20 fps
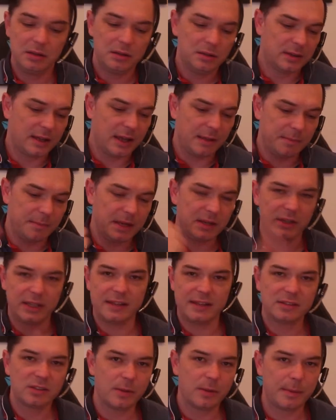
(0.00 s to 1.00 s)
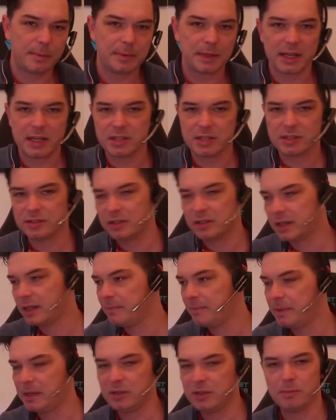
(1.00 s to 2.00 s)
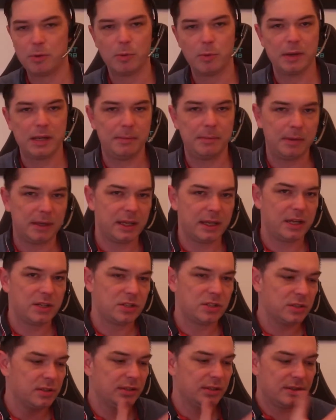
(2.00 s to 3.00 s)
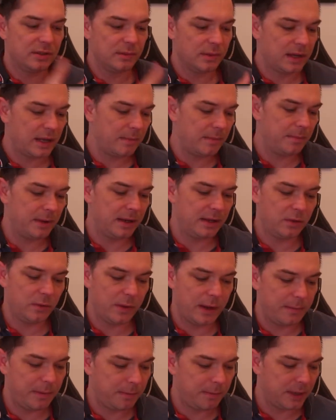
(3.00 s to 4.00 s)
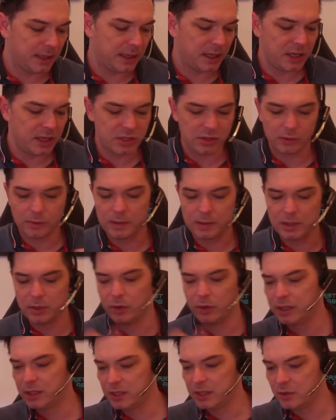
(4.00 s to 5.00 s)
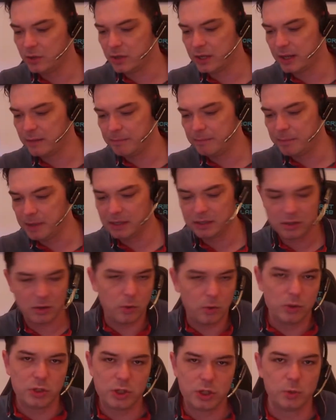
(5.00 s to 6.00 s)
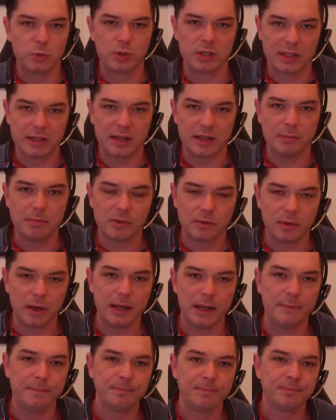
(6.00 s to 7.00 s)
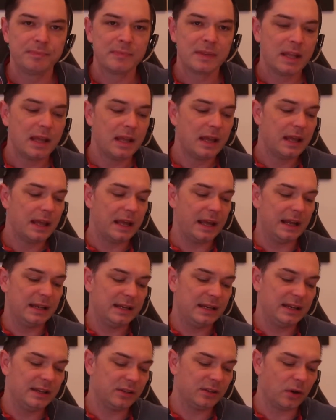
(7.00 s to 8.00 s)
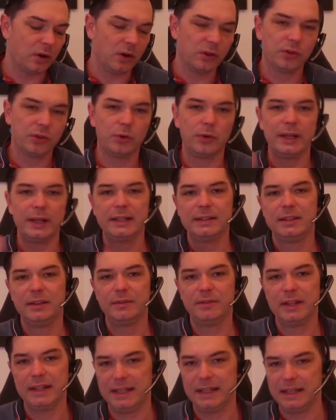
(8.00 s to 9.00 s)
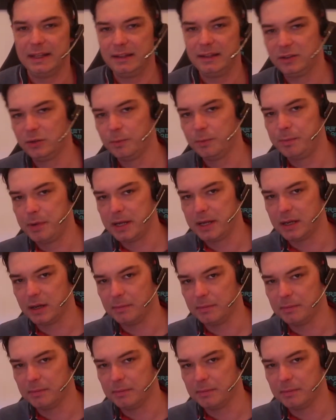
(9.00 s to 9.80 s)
can build your desktop applications, you can build your mobile applications, you can build your web applications with Unity, you can build cool shooter games, right? And it is also relatively easy to pick up,